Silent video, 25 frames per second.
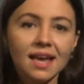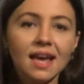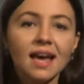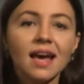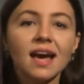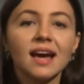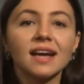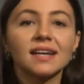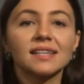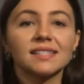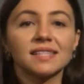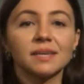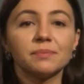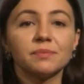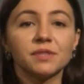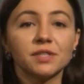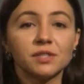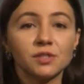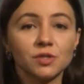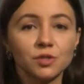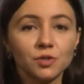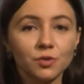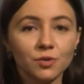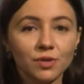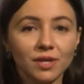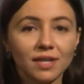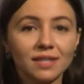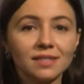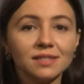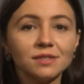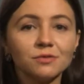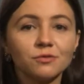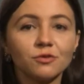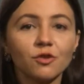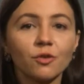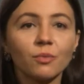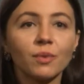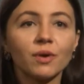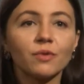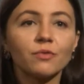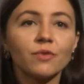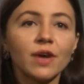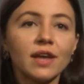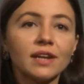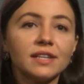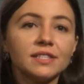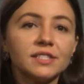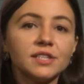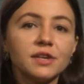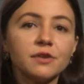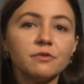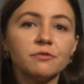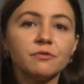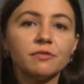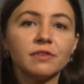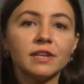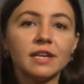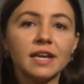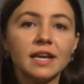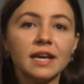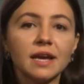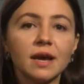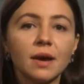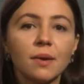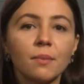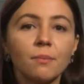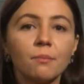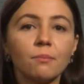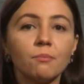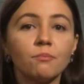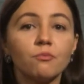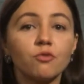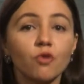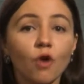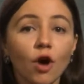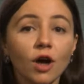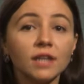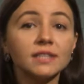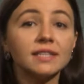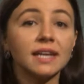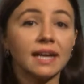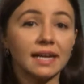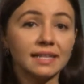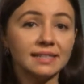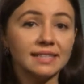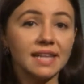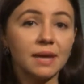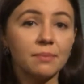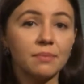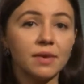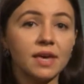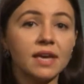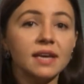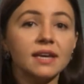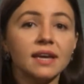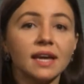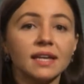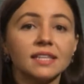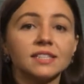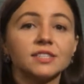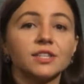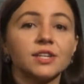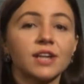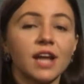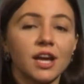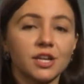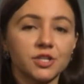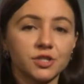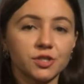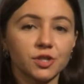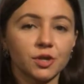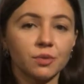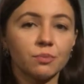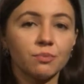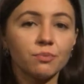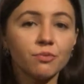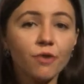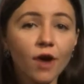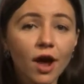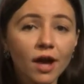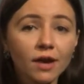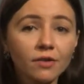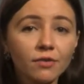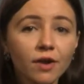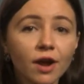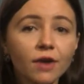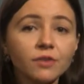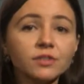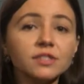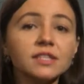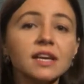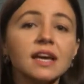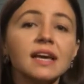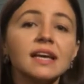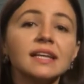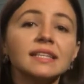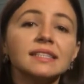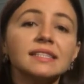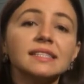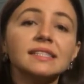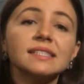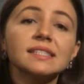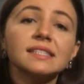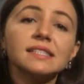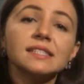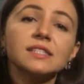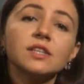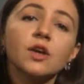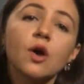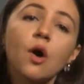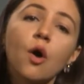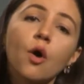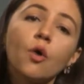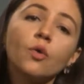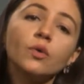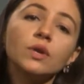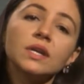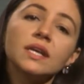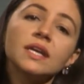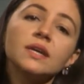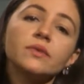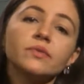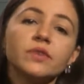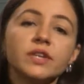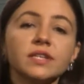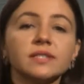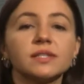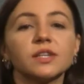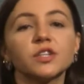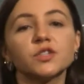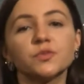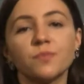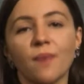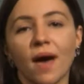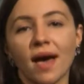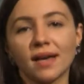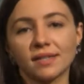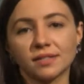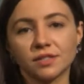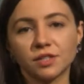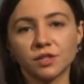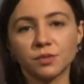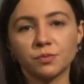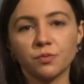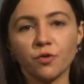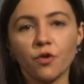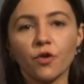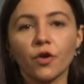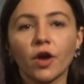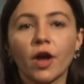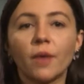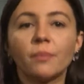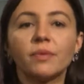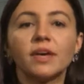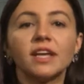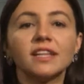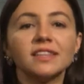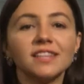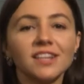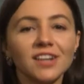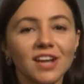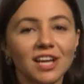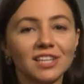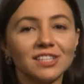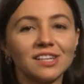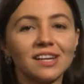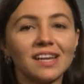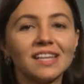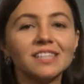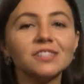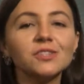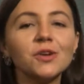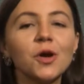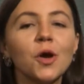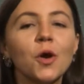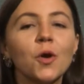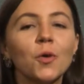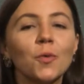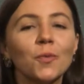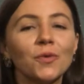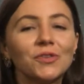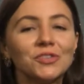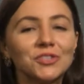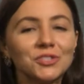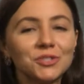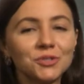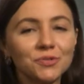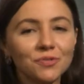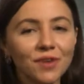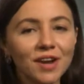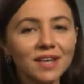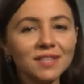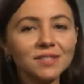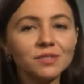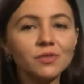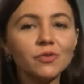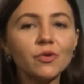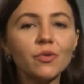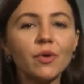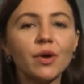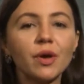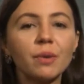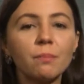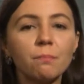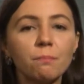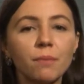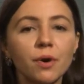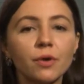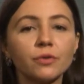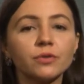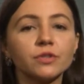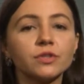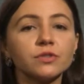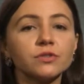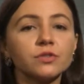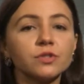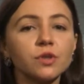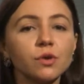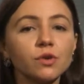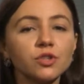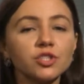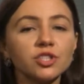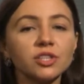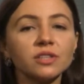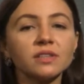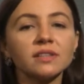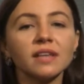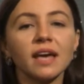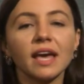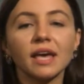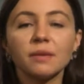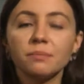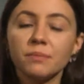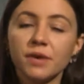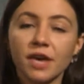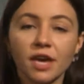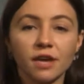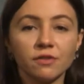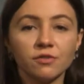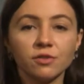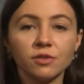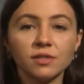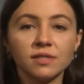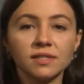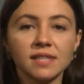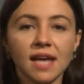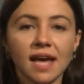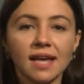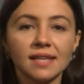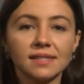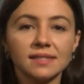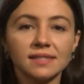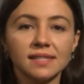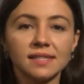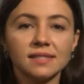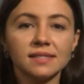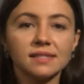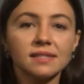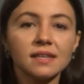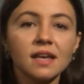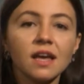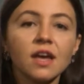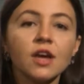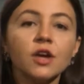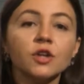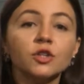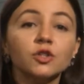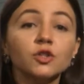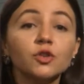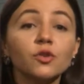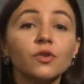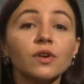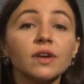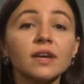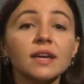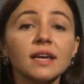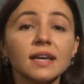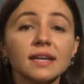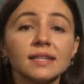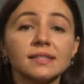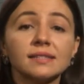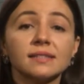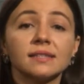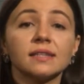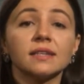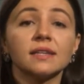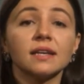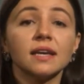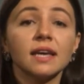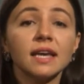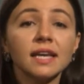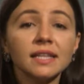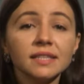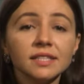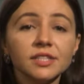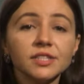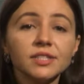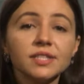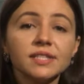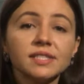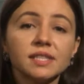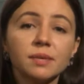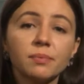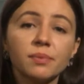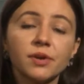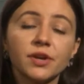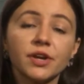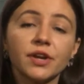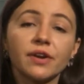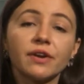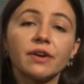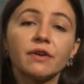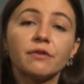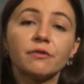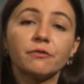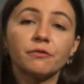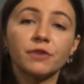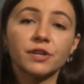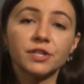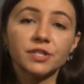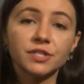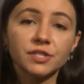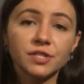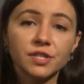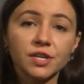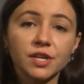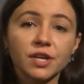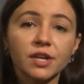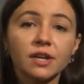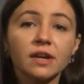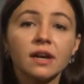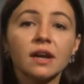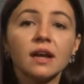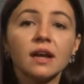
Accepting students from a relatively broad academic and international background, this is the only research master's program in the Netherlands which trains you in both social and behavioral sciences. During its interdisciplinary first year,